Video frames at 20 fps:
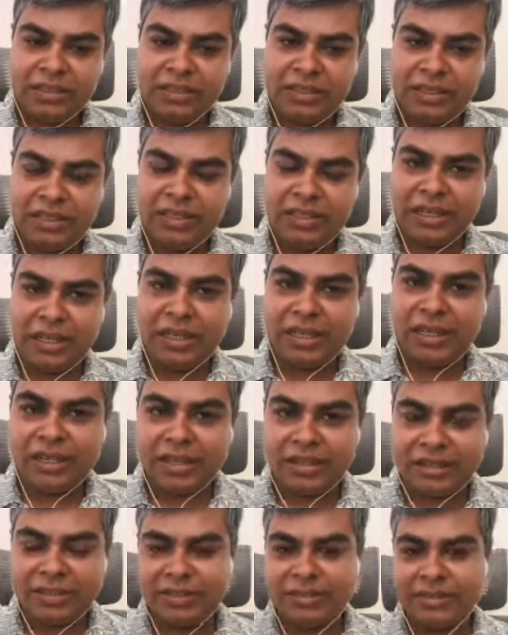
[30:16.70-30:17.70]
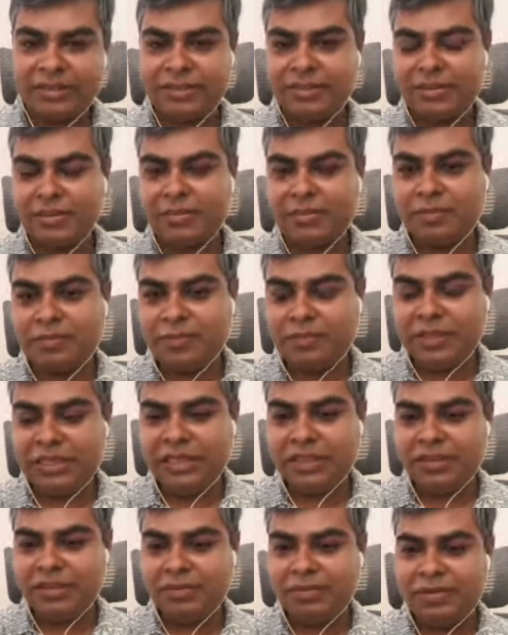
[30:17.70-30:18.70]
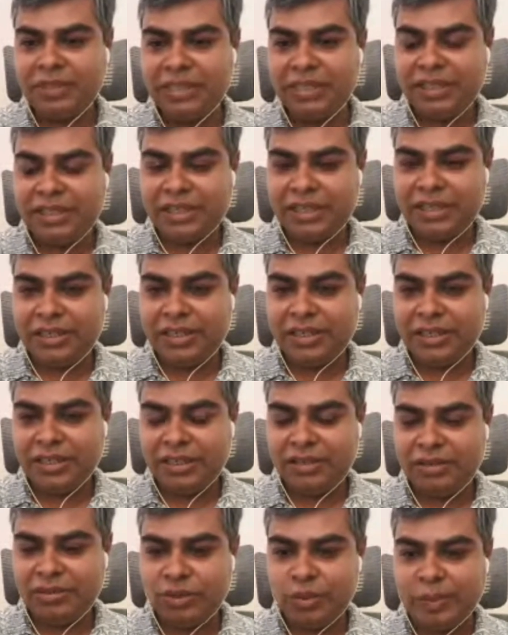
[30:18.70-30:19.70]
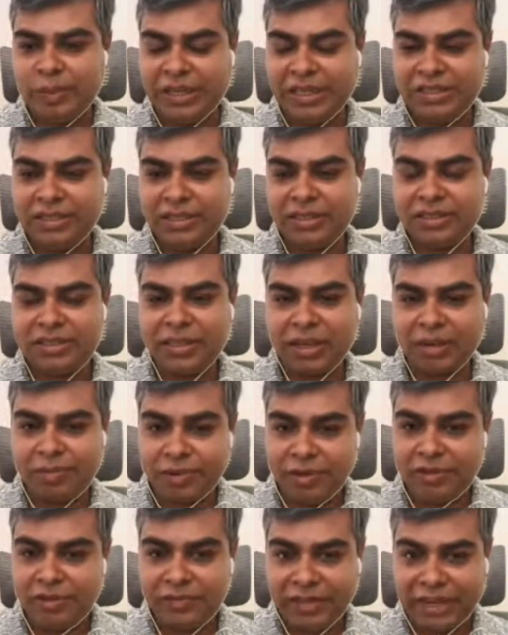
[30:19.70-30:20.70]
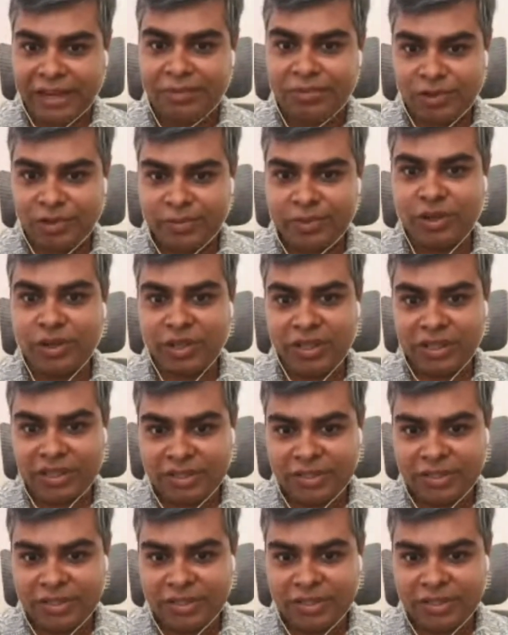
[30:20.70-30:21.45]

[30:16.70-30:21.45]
See, we did the incubation couple of times, to be honest.